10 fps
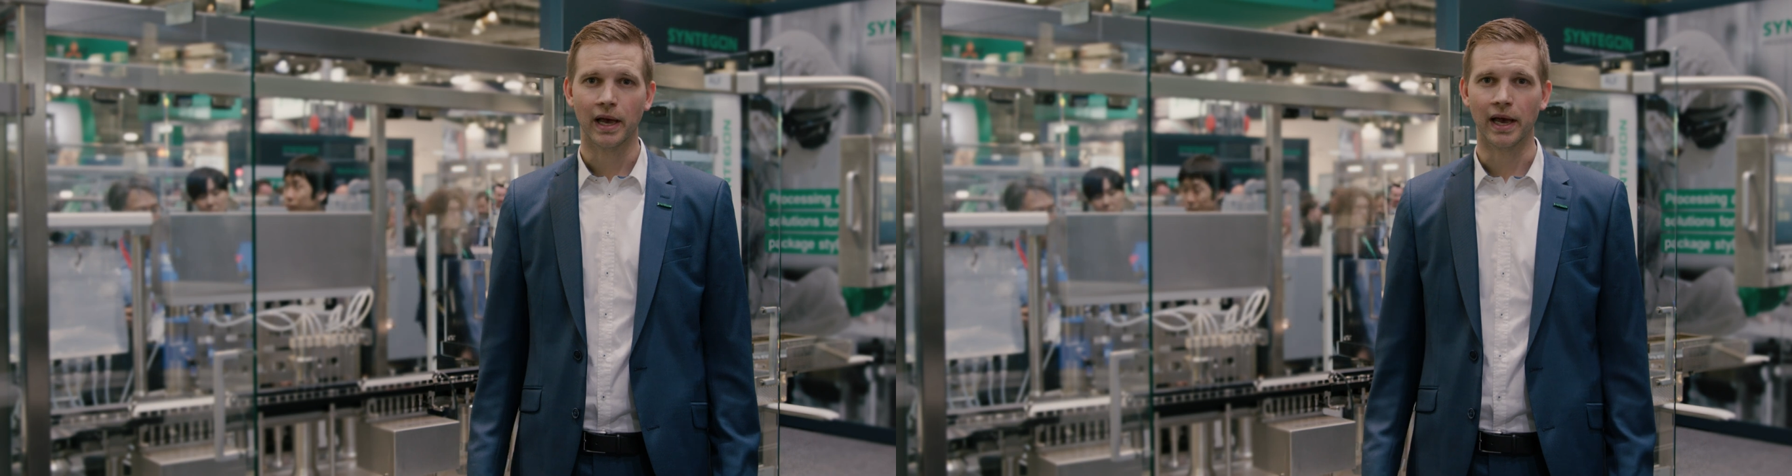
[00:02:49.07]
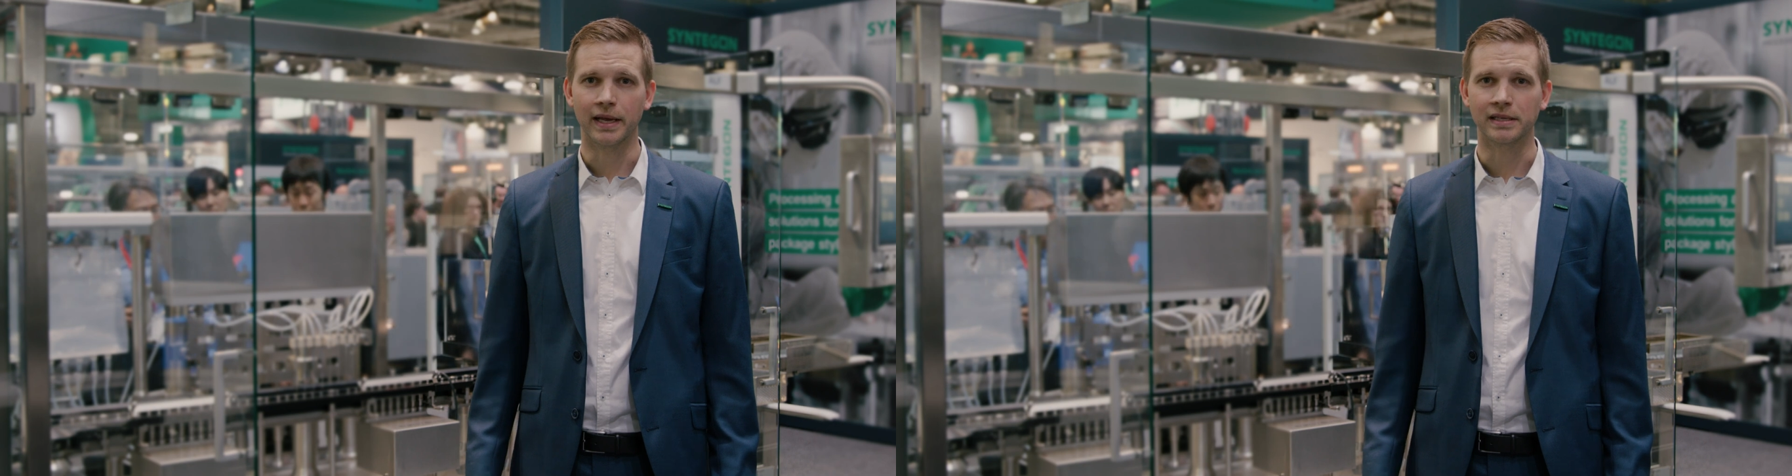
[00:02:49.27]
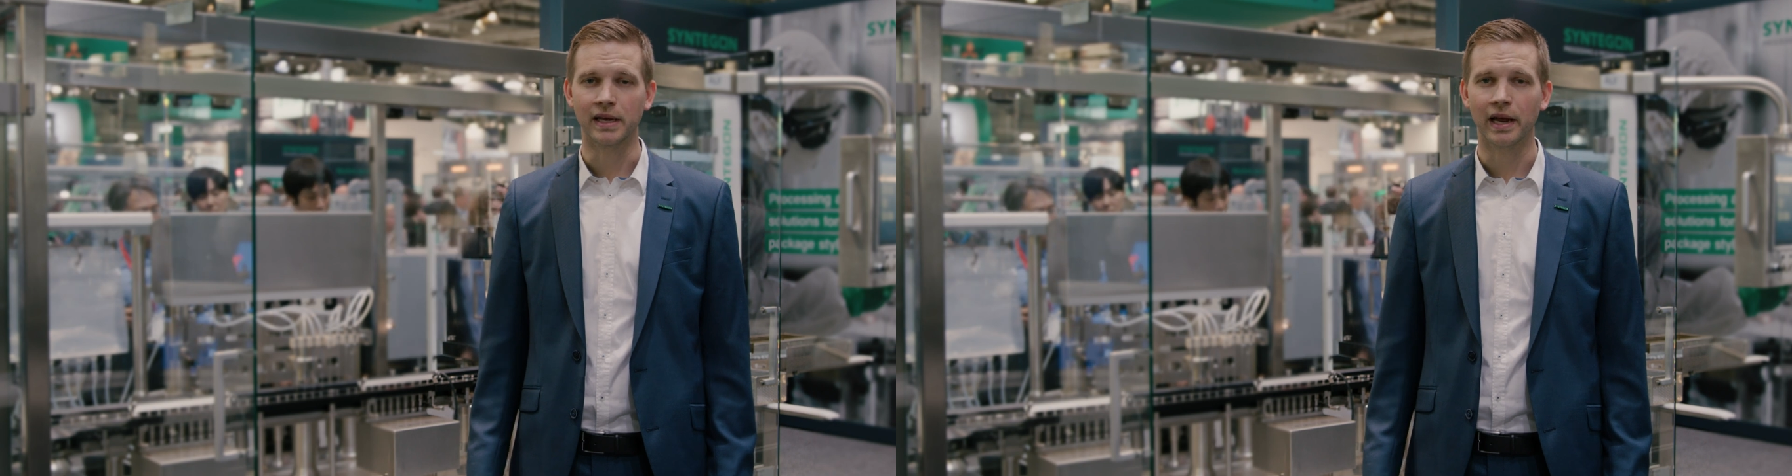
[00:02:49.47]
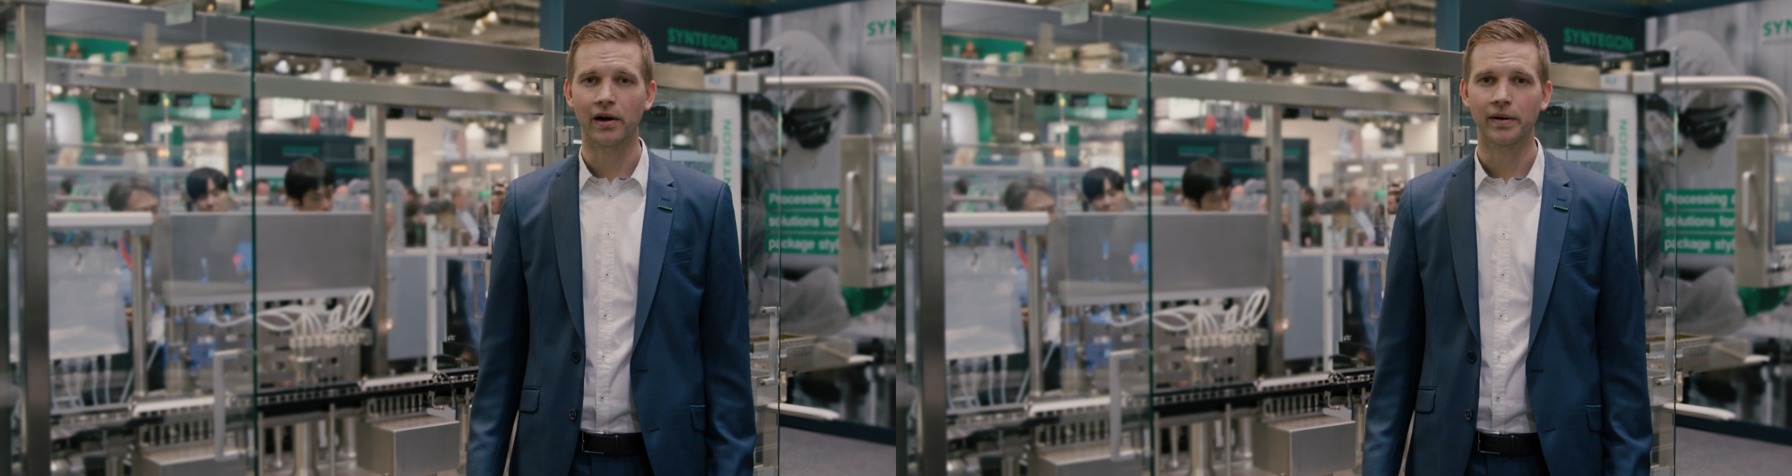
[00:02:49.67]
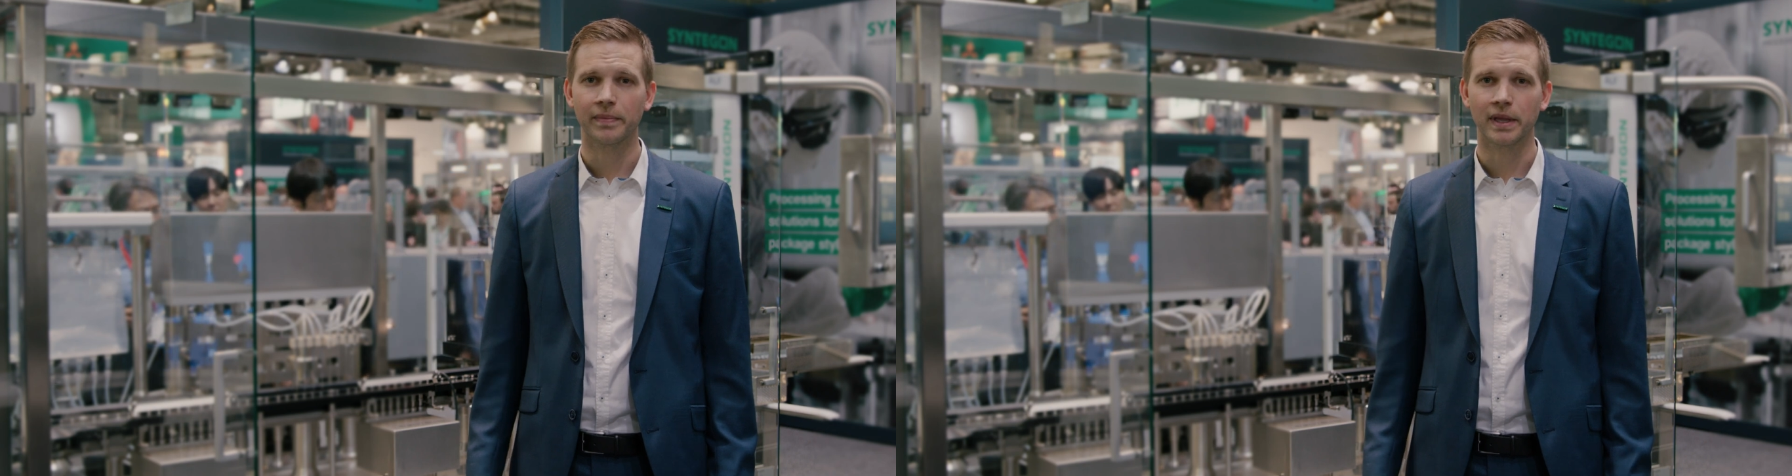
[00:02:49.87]
and
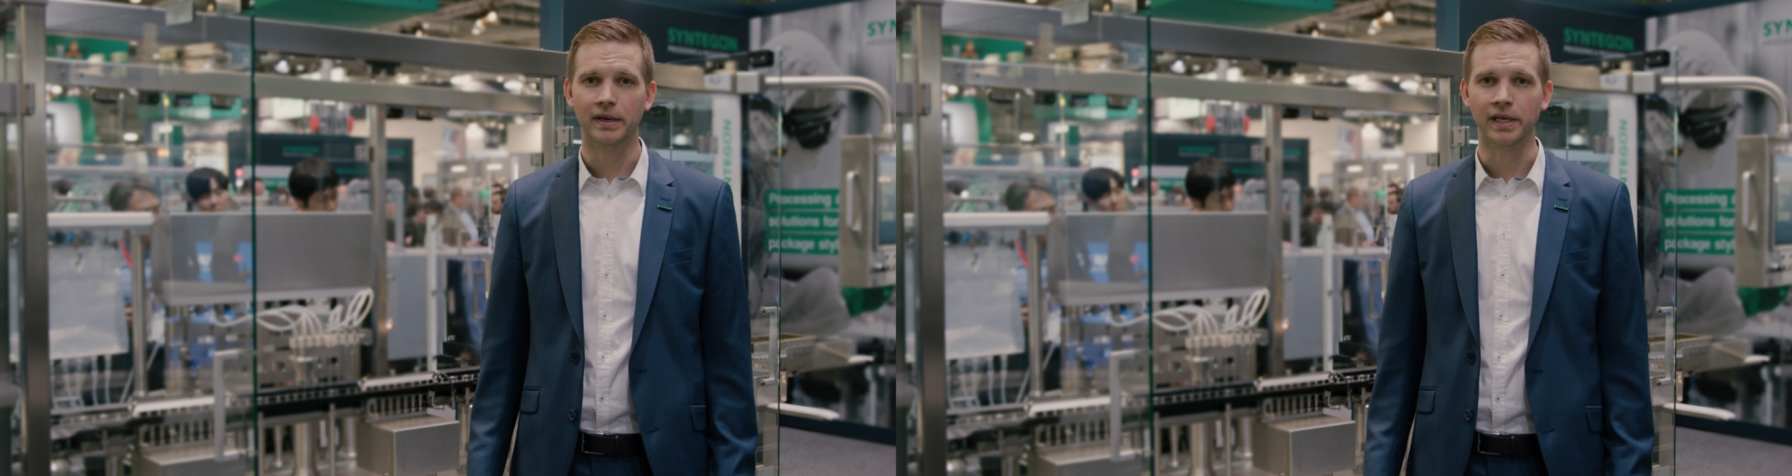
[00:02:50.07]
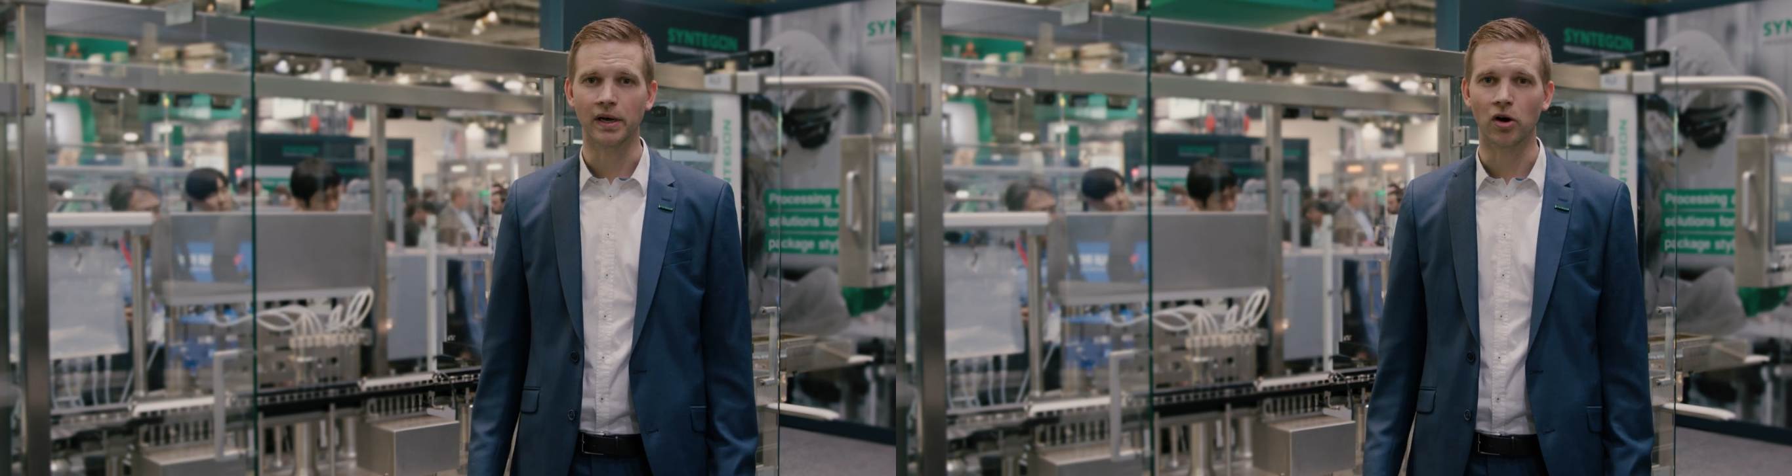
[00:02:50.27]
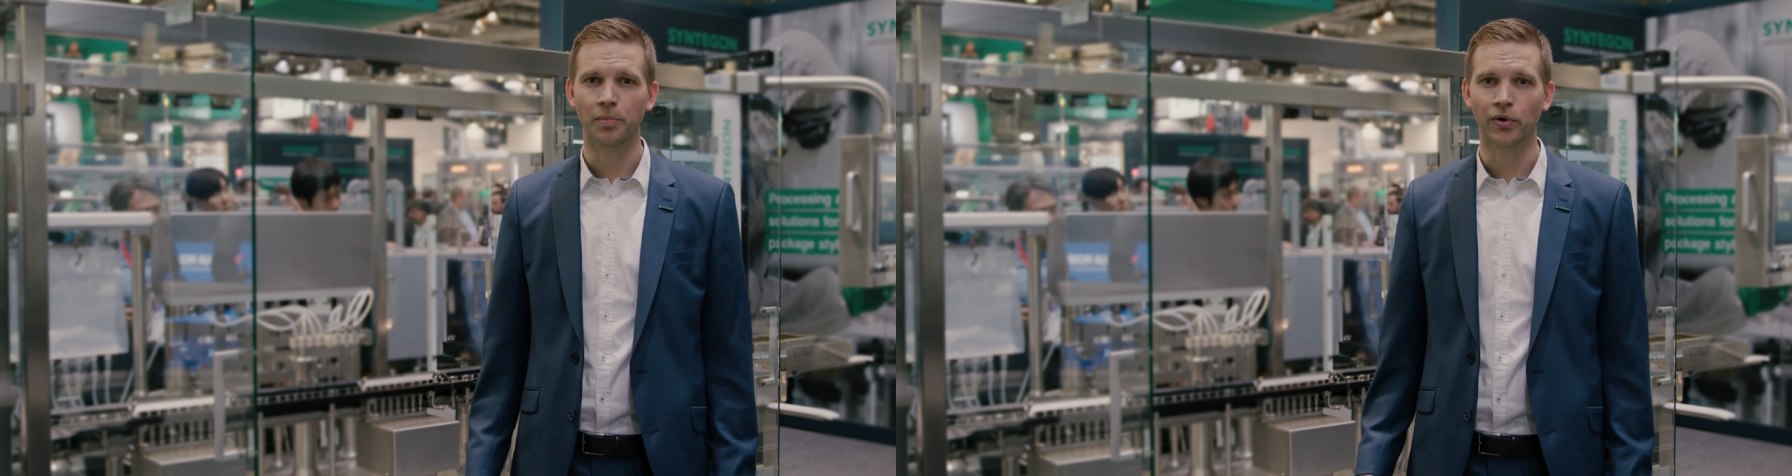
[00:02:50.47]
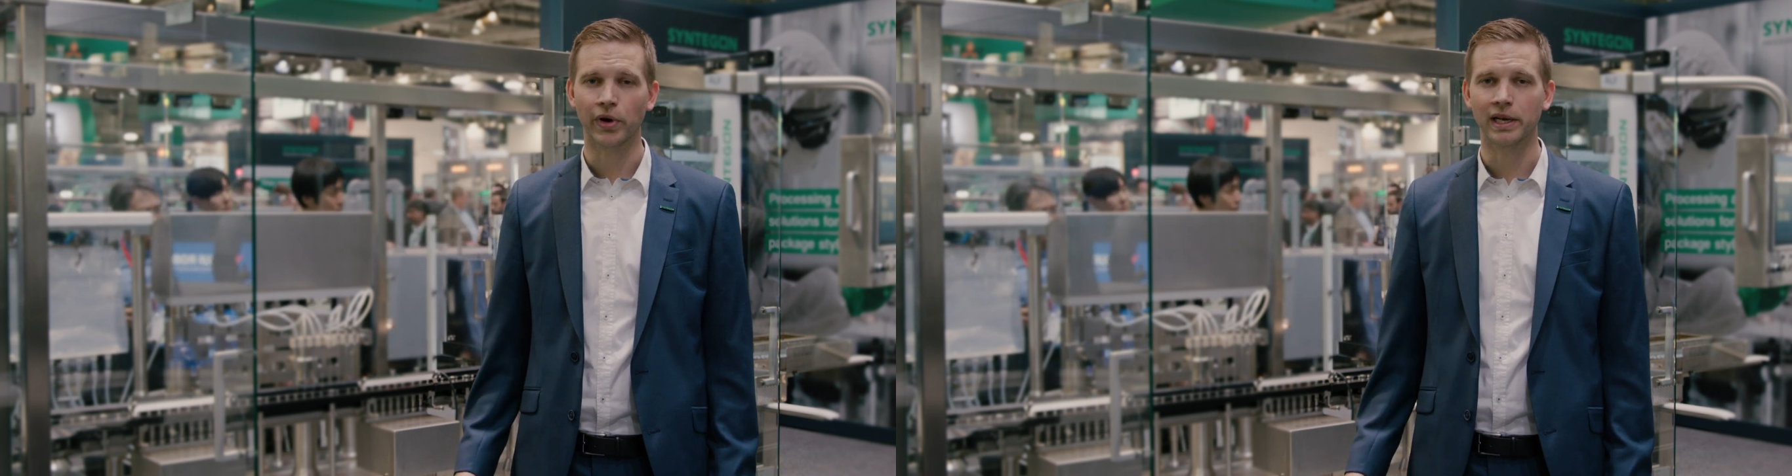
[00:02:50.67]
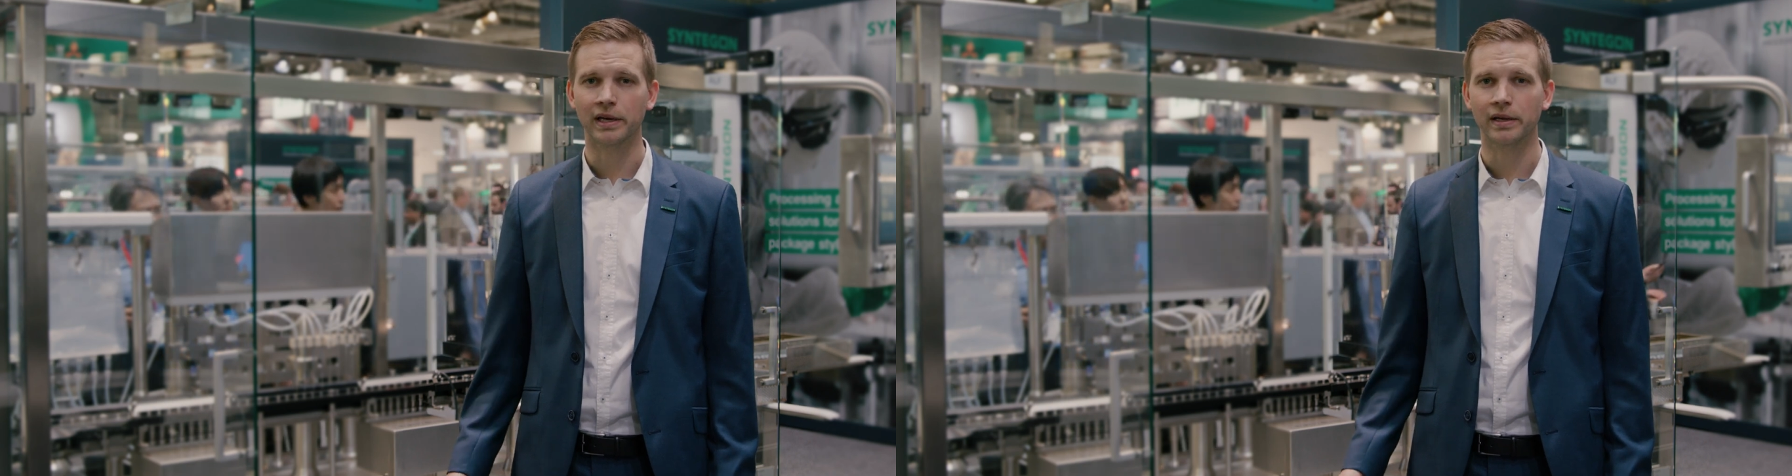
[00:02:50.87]
there the
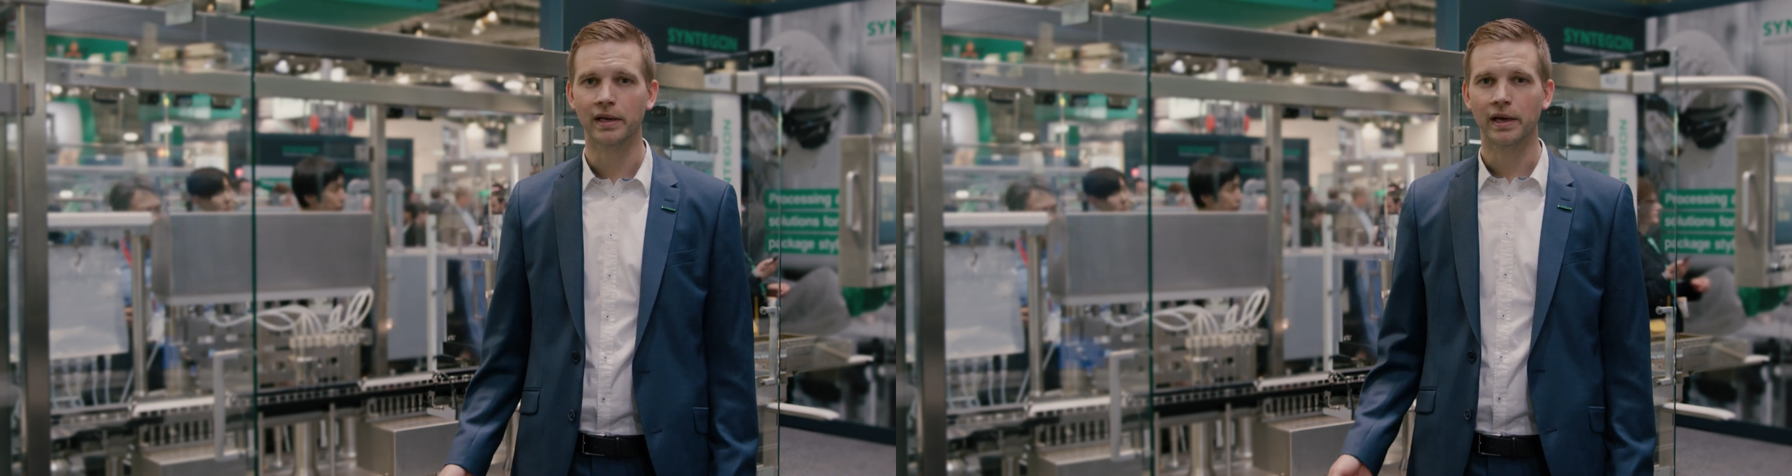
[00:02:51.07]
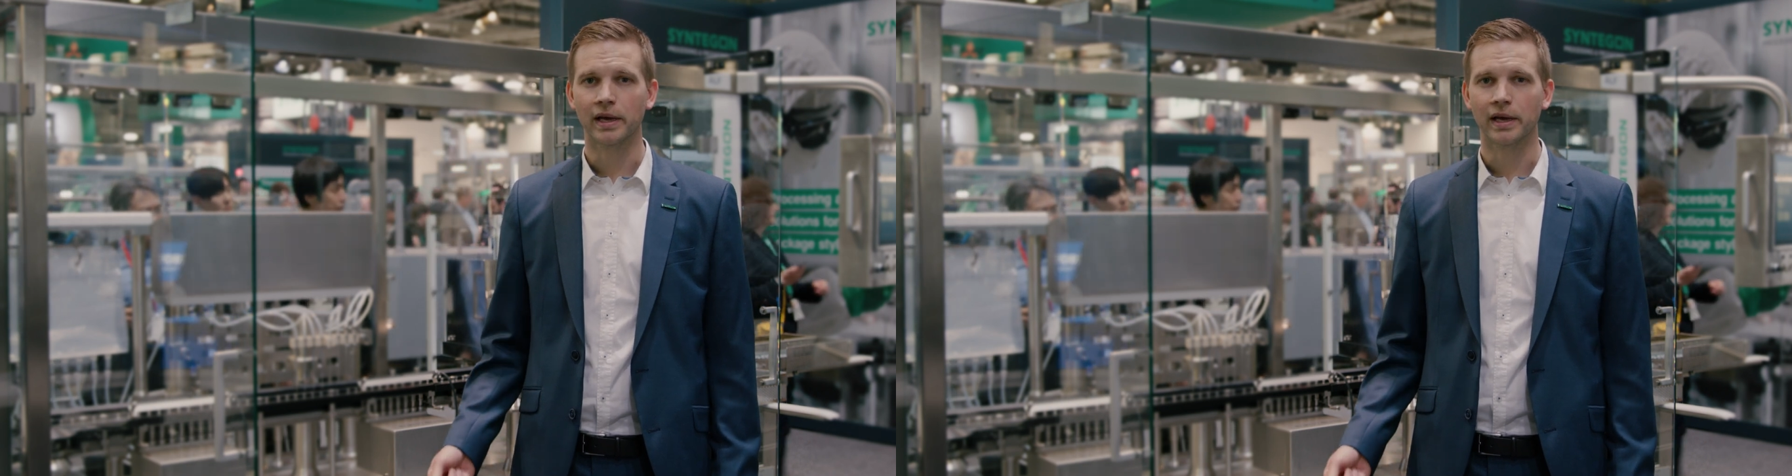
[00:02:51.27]
operator